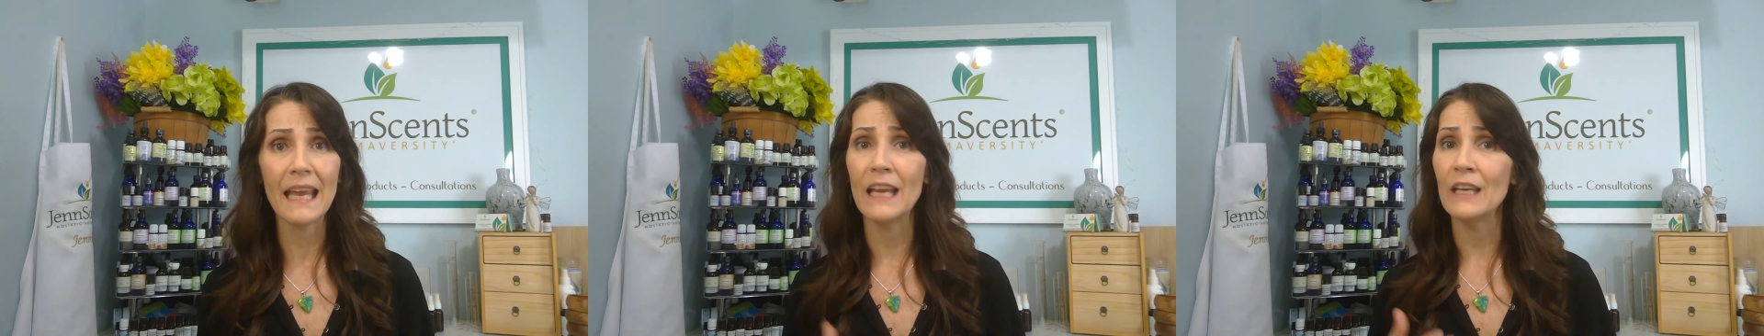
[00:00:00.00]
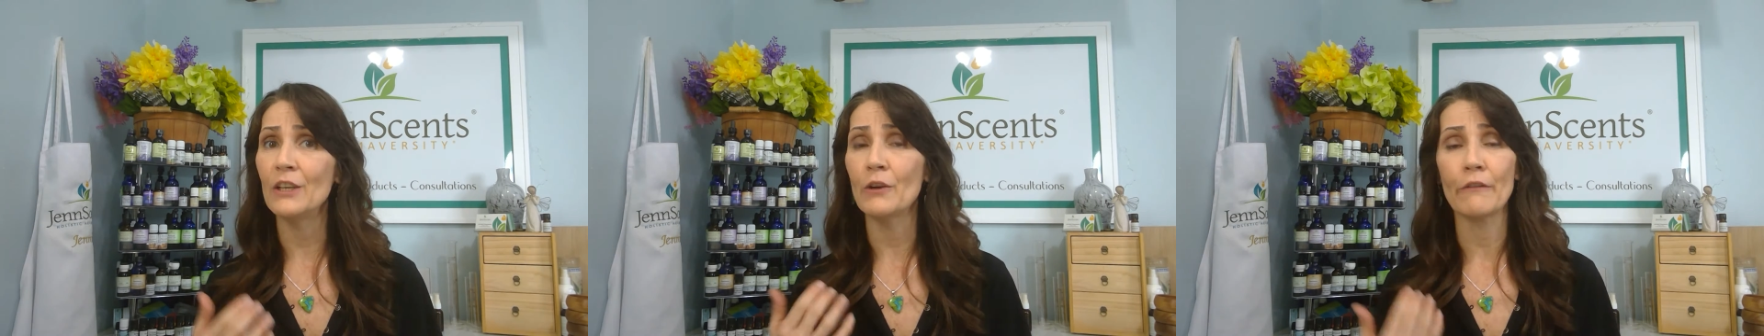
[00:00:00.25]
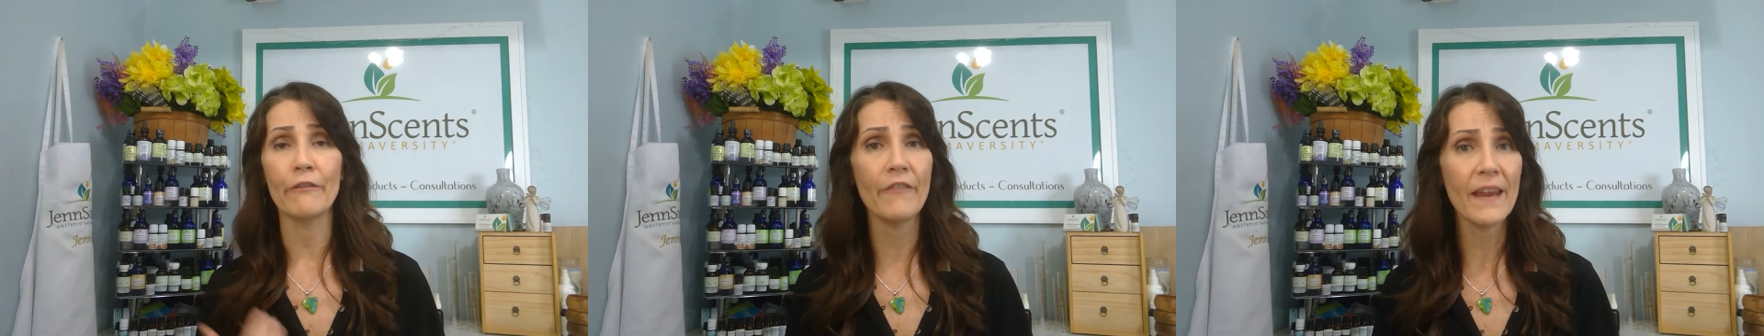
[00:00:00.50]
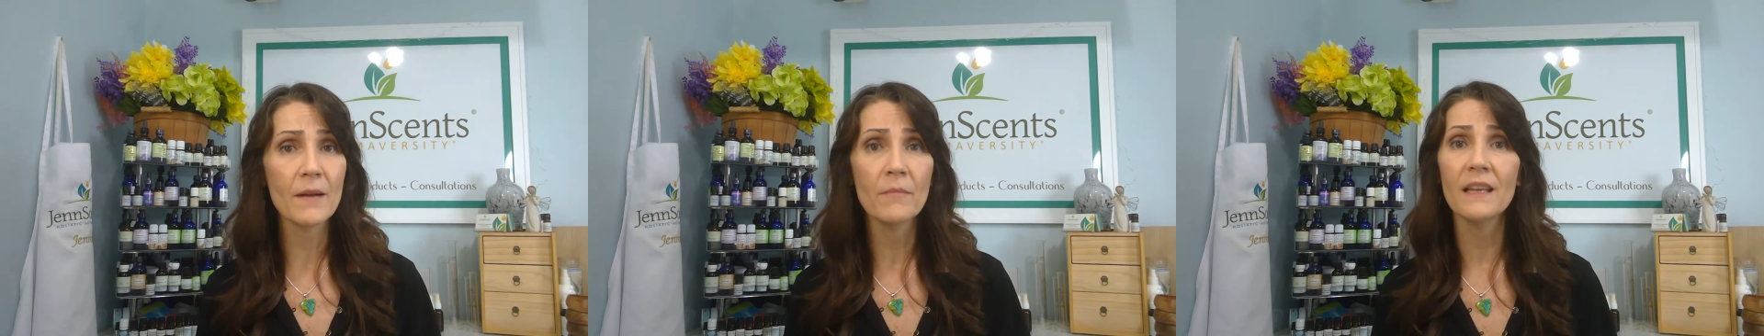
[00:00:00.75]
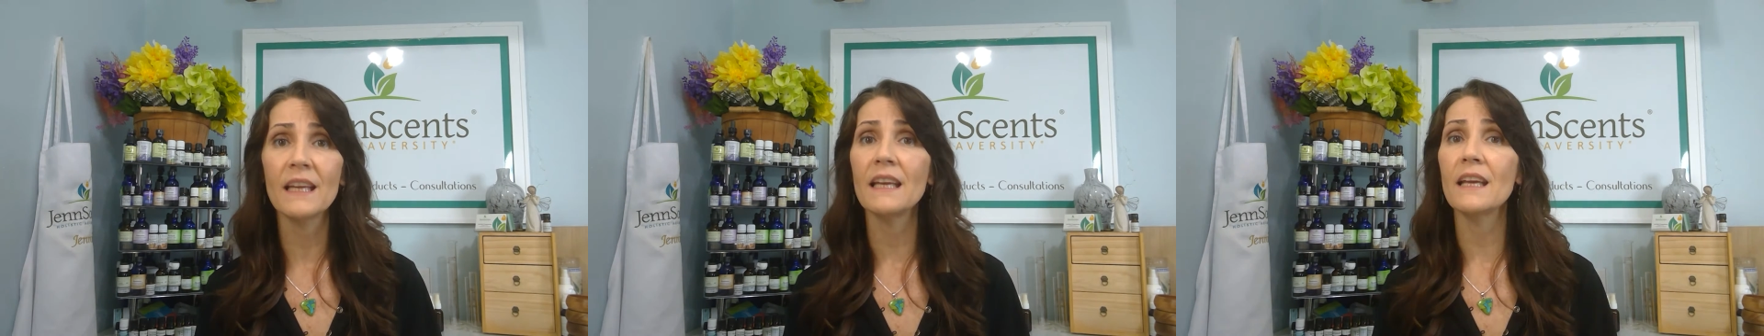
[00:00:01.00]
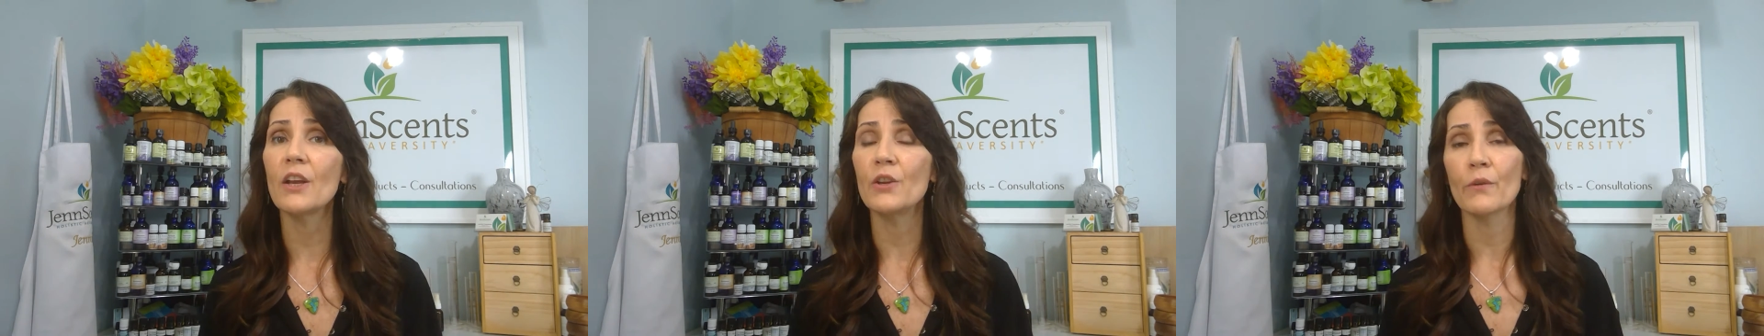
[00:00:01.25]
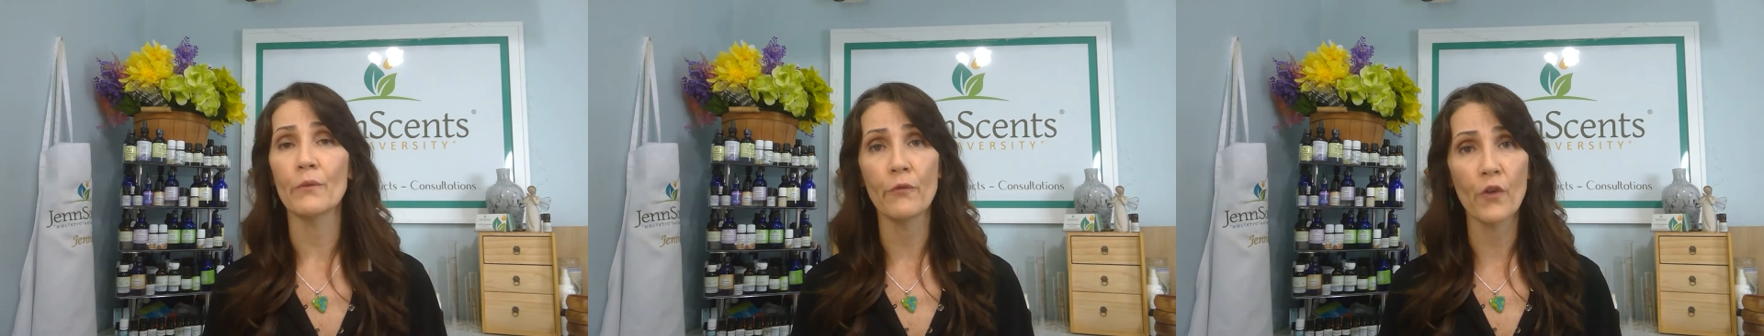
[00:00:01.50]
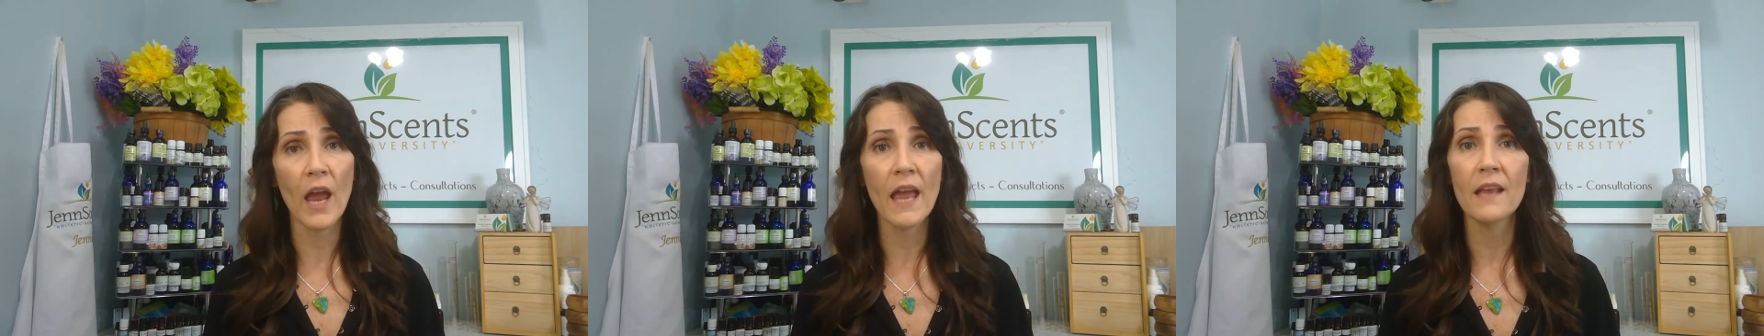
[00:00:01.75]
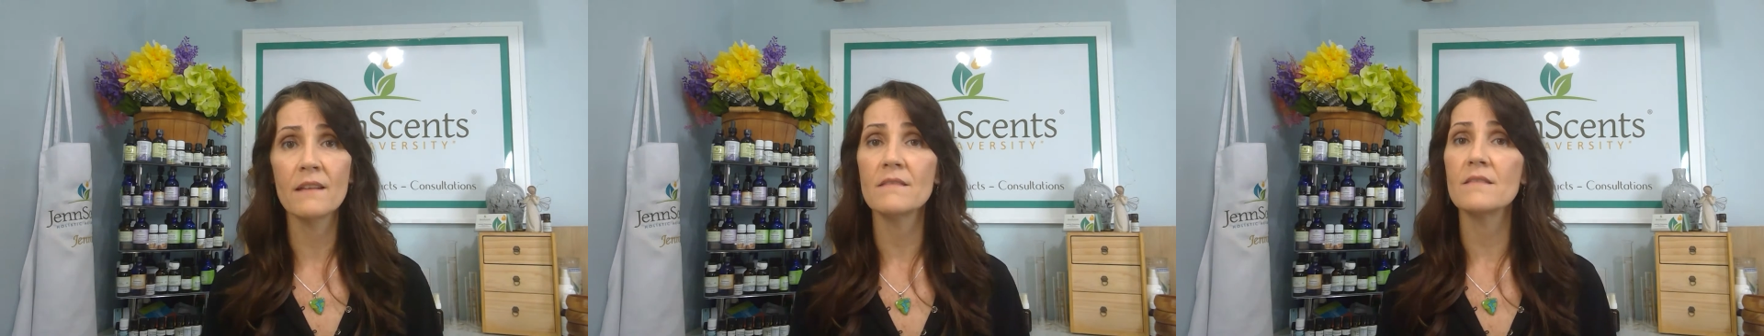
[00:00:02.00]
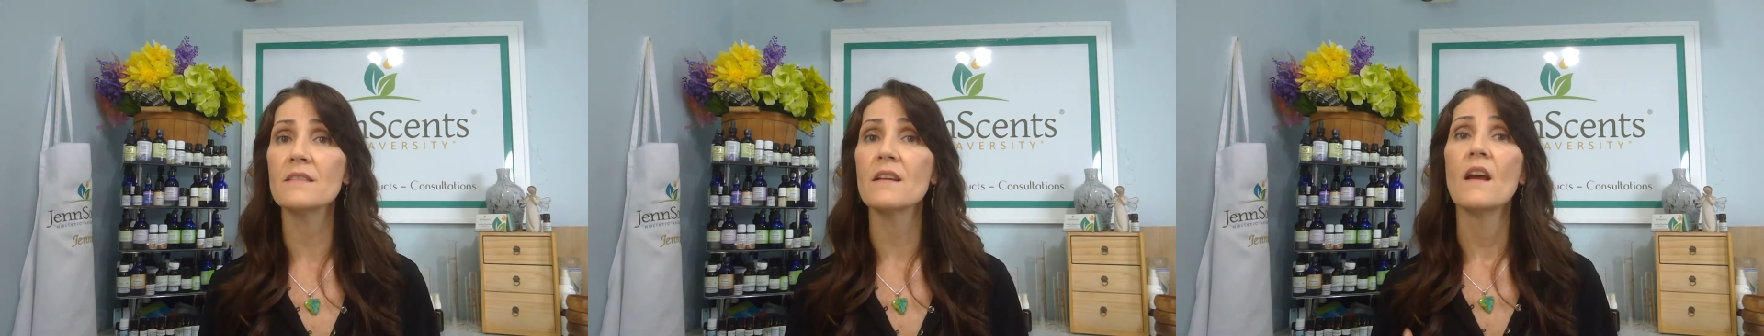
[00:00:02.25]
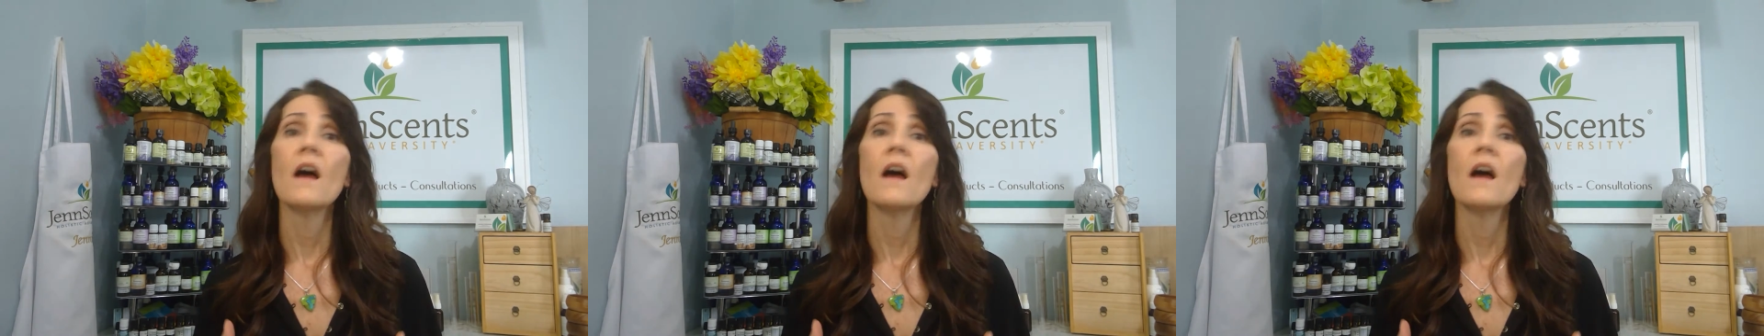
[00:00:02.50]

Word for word: in your family, your friends,